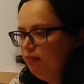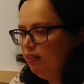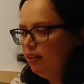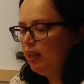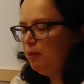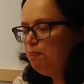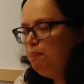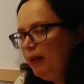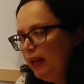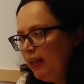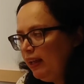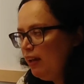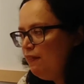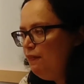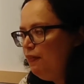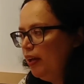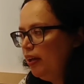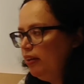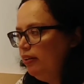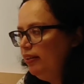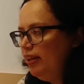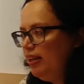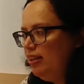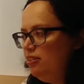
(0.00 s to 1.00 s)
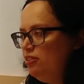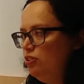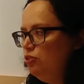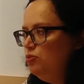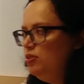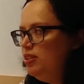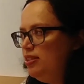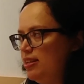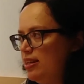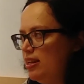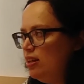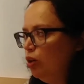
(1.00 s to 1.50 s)
specifically to
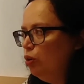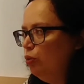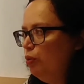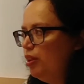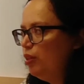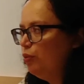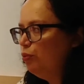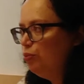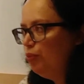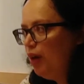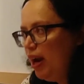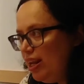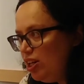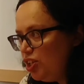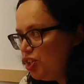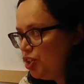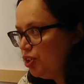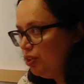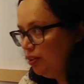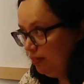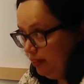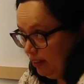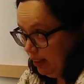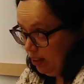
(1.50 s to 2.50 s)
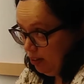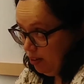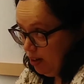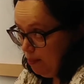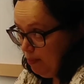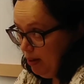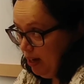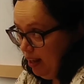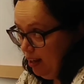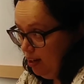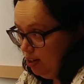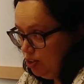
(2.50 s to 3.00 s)
deal with racial
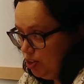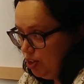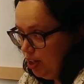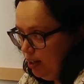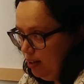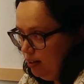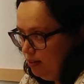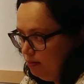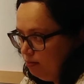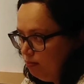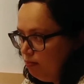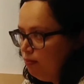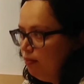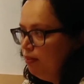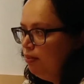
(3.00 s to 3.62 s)
discrimination,